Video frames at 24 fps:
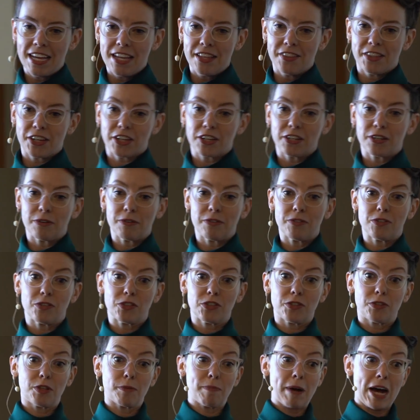
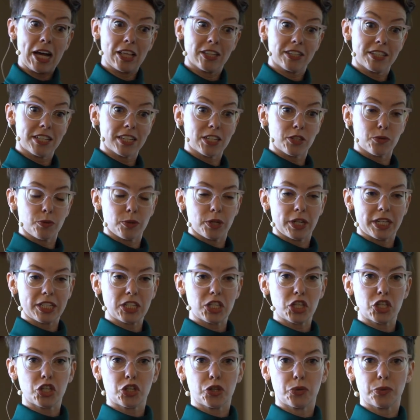The politics were
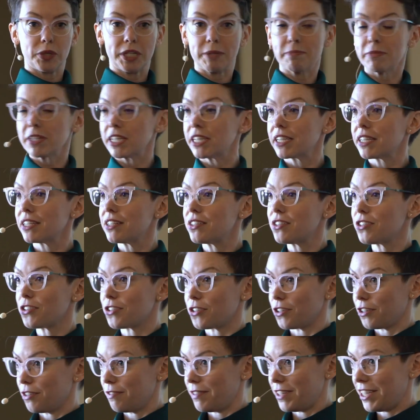extremely
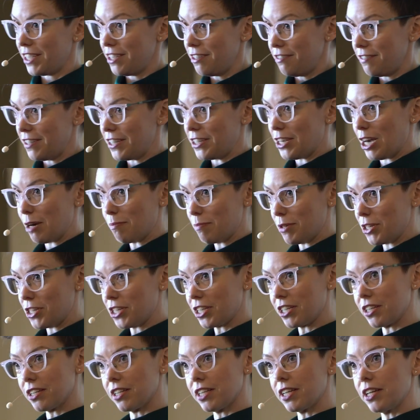conservative and not
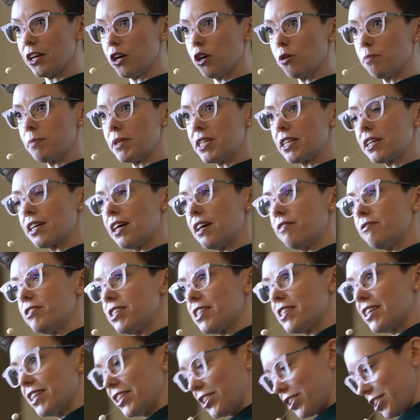particularly open to
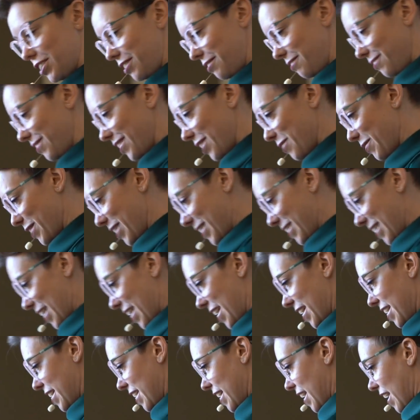conversation, I would
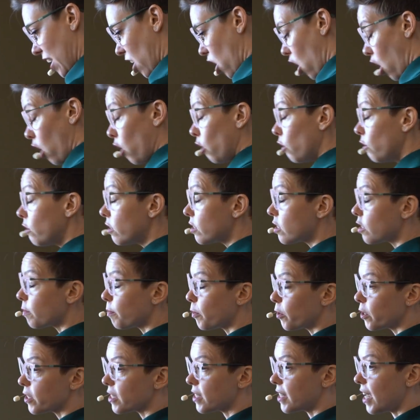say. All the
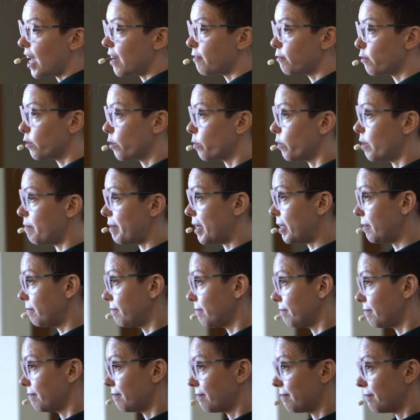support staff were women.
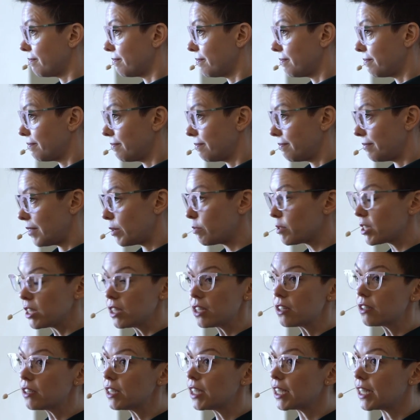It was
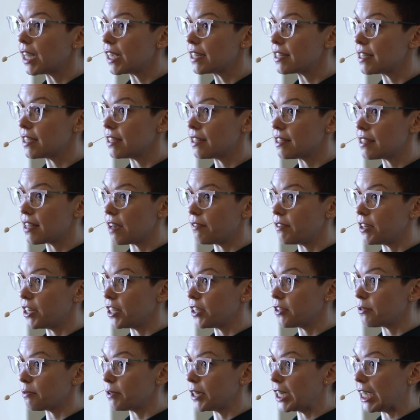literally
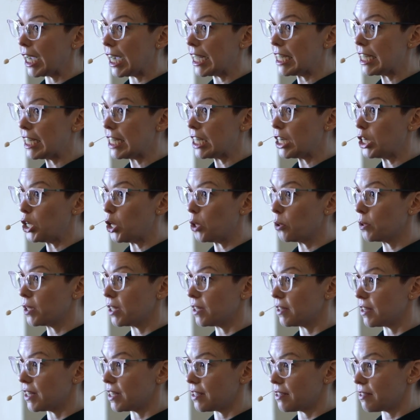1973. I didn't know
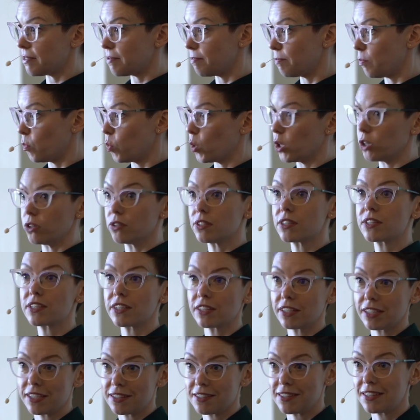that this world
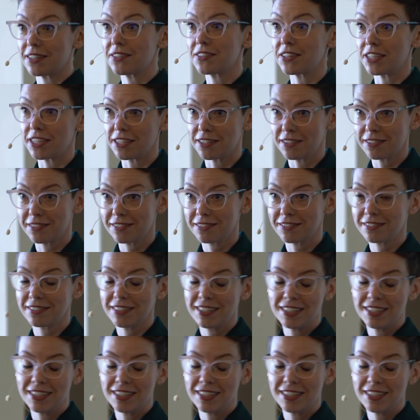still existed.